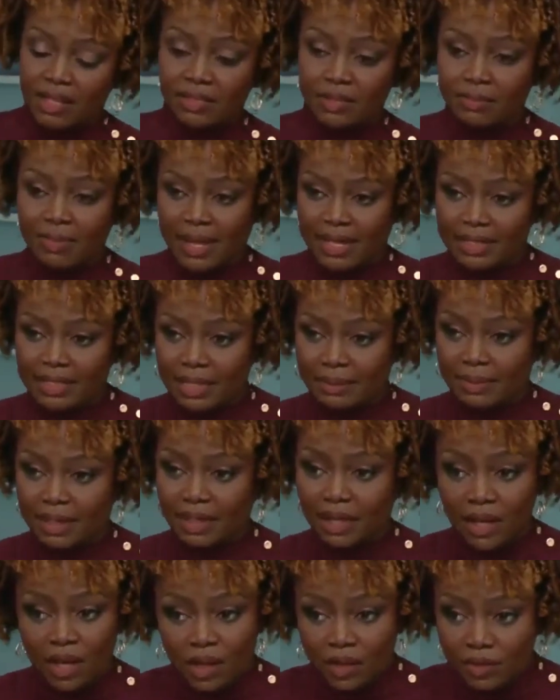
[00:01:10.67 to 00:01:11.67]
the
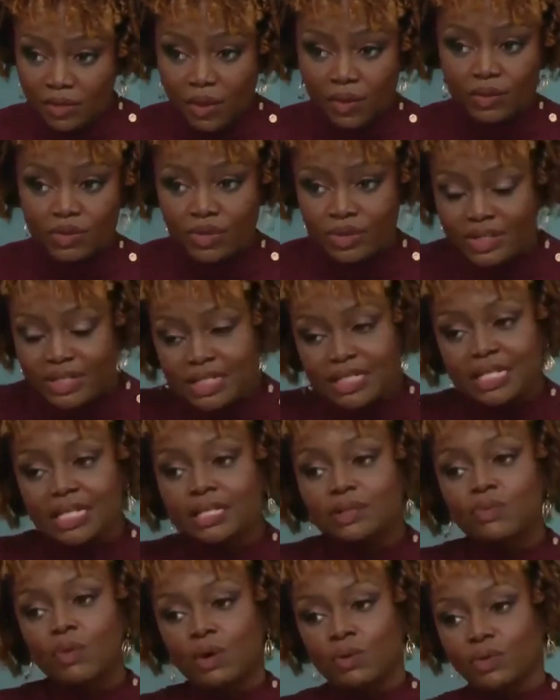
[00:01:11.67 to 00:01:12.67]
pandemic. Those are
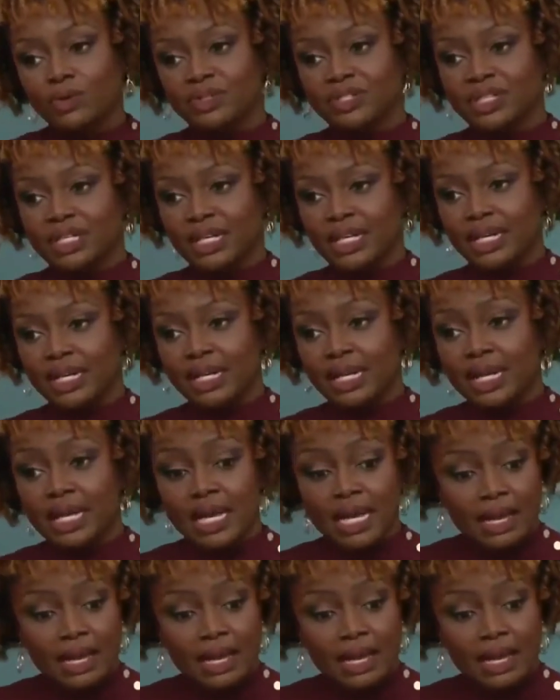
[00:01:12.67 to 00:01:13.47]
indeed what we're seeing.